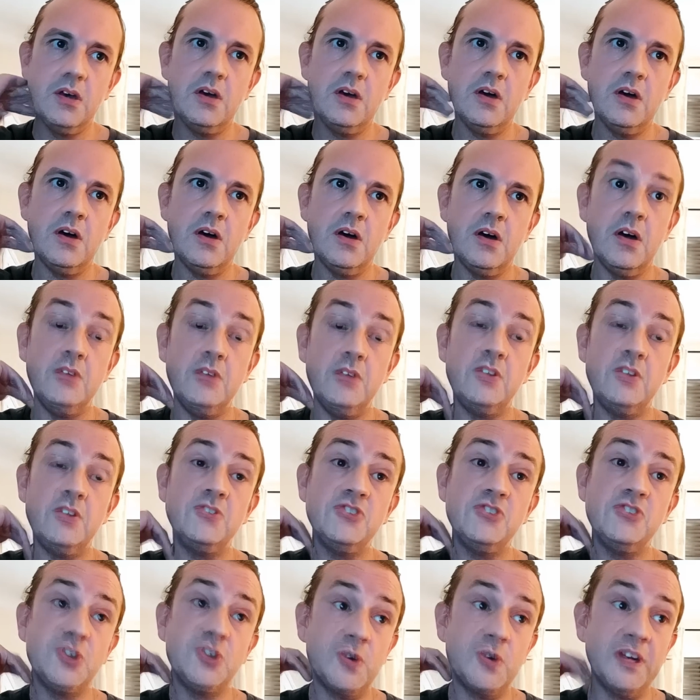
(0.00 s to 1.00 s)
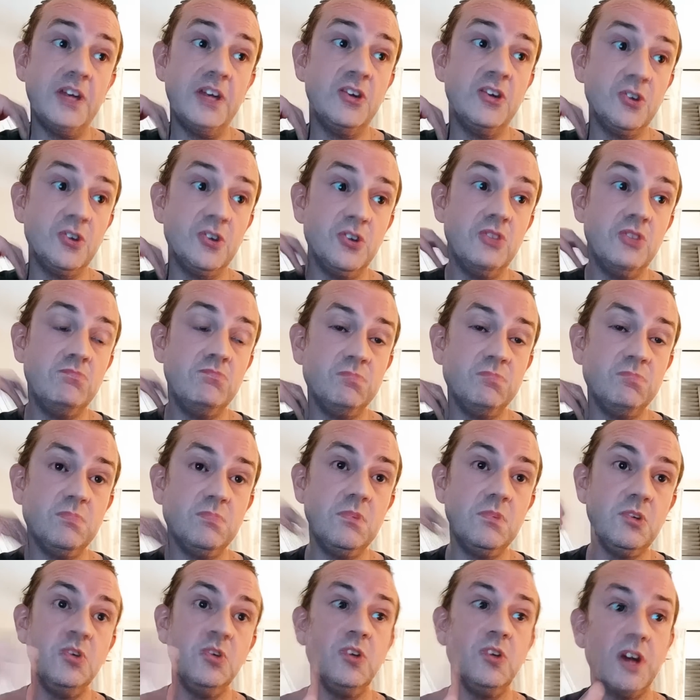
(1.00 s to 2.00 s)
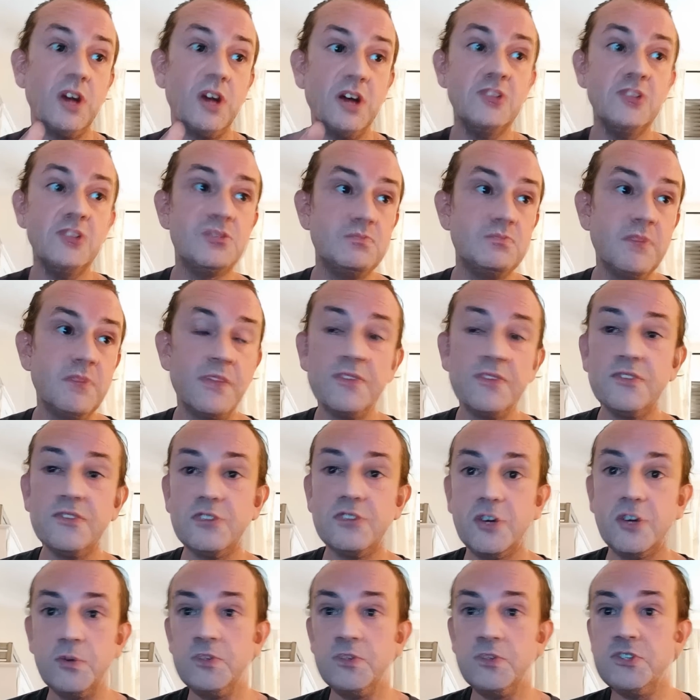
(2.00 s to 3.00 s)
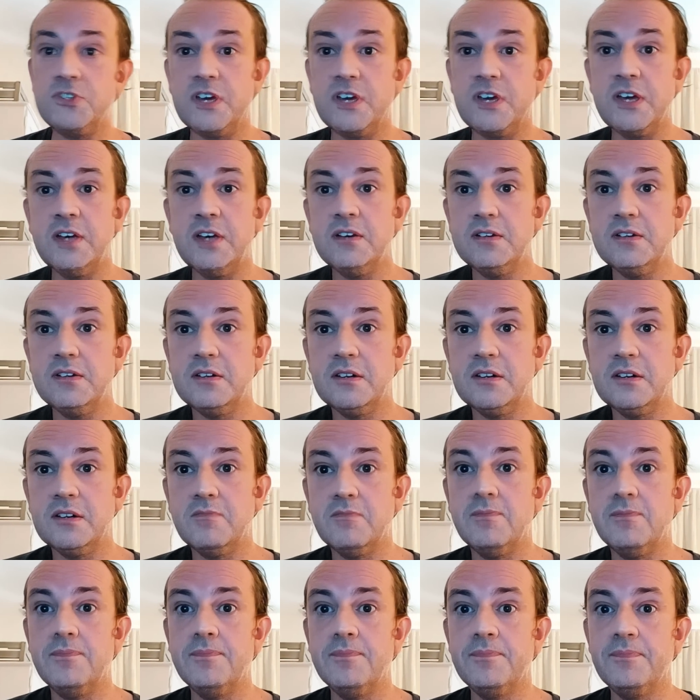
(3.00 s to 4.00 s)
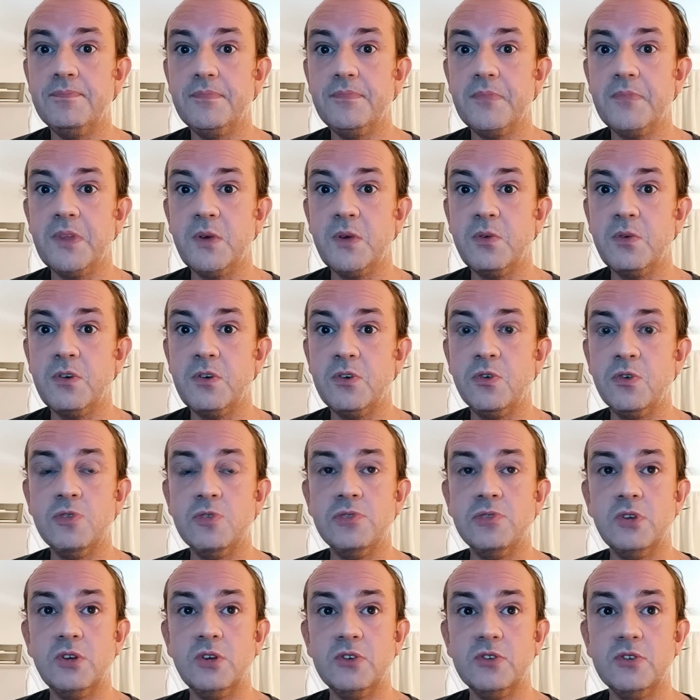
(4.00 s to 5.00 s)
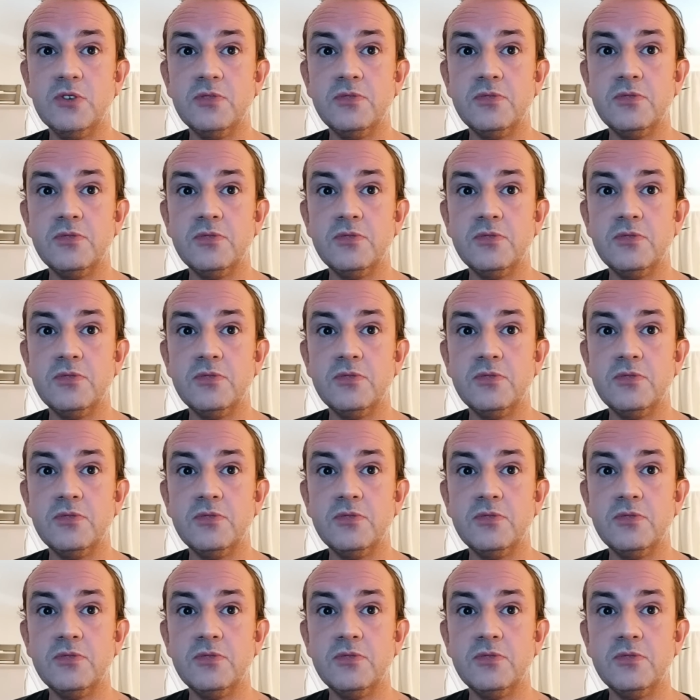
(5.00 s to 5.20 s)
uh, during her Her last month, I would say, um, there were an awful lot of